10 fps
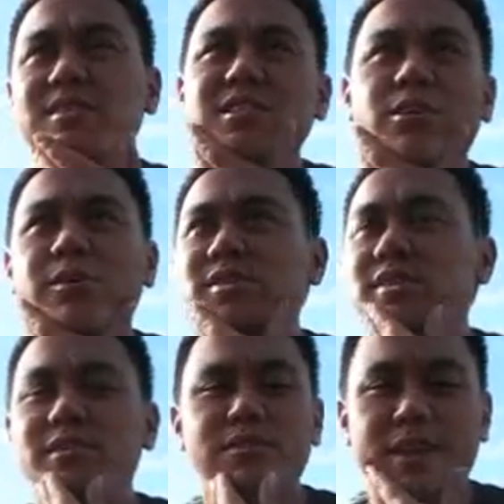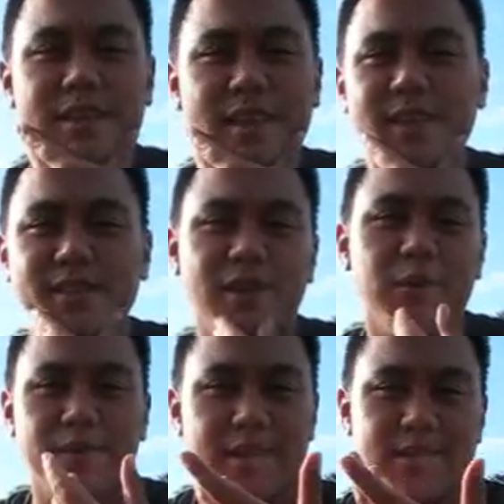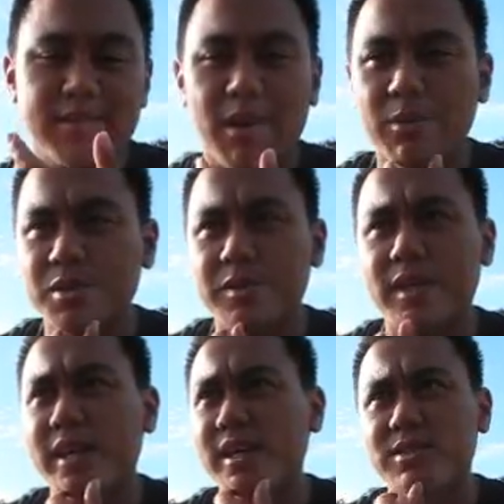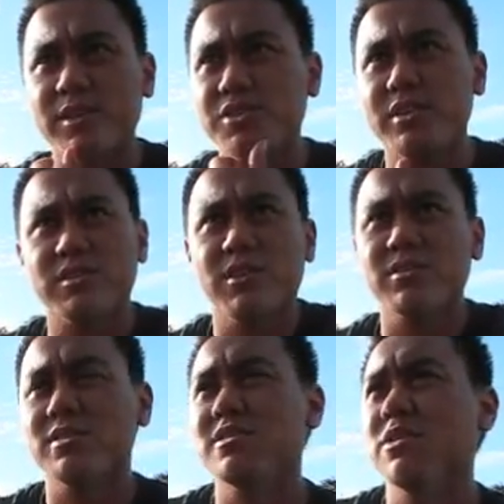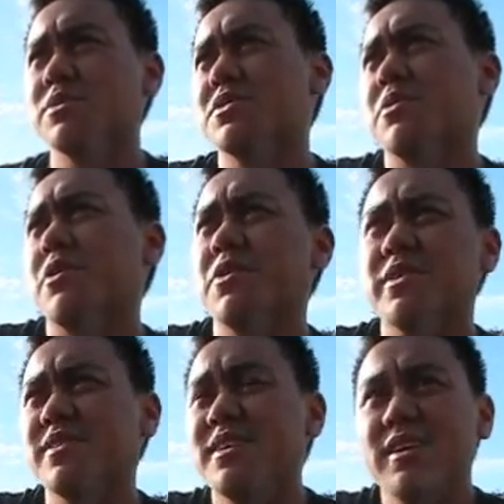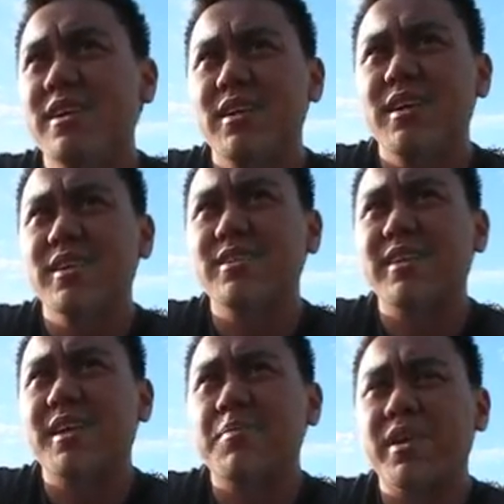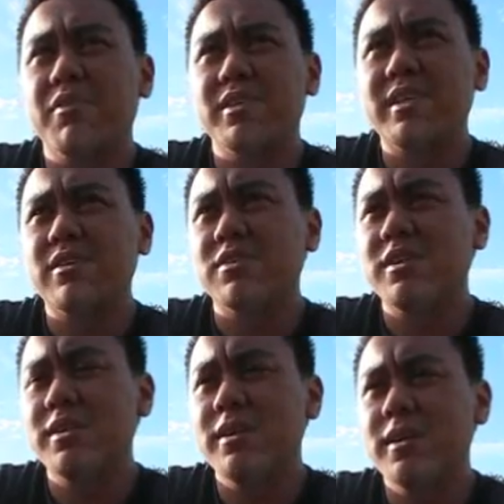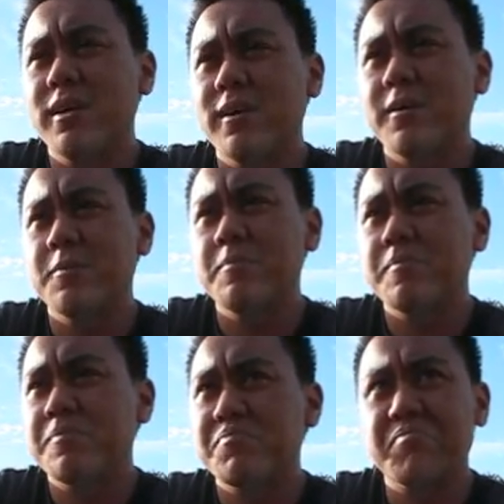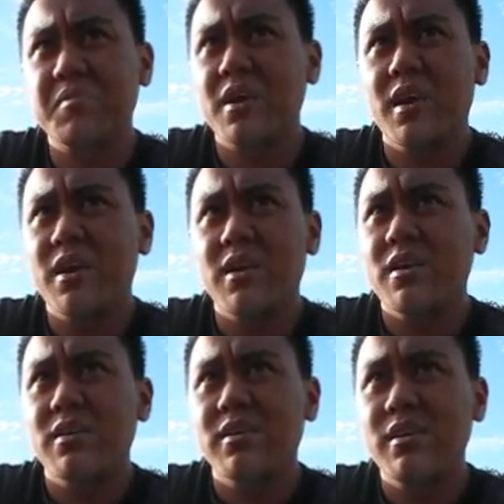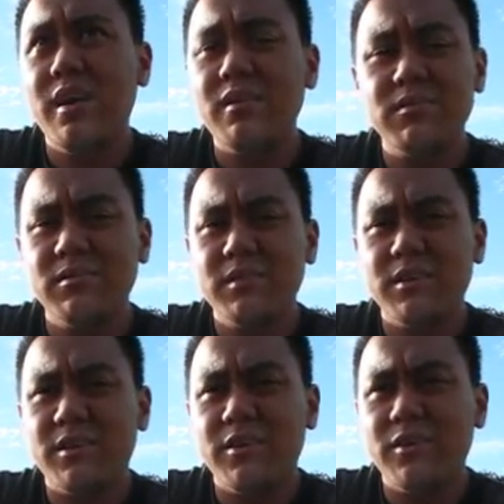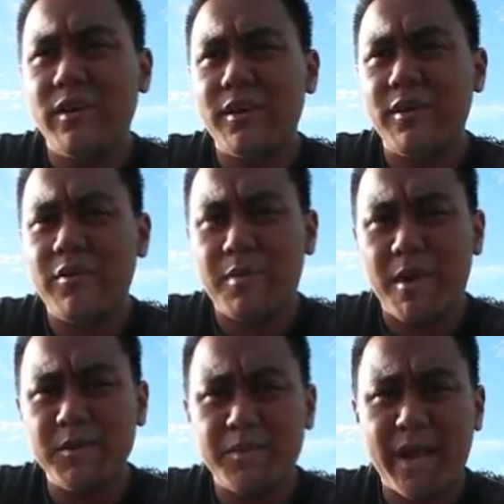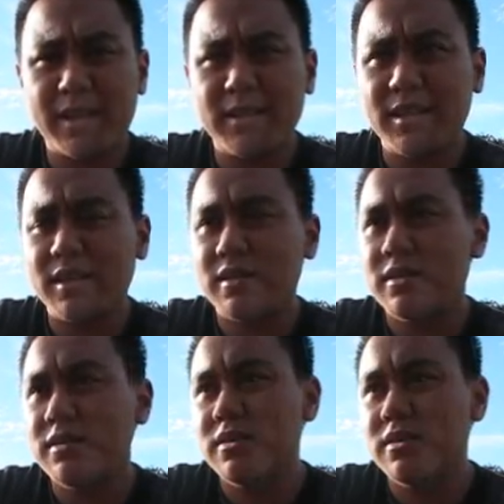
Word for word: is the slowest, and, and that's all. That's always been the case. Facial hair is always the slowest to grow, and it's not that big of a deal. Um, yeah, you know, I don't have problems passing.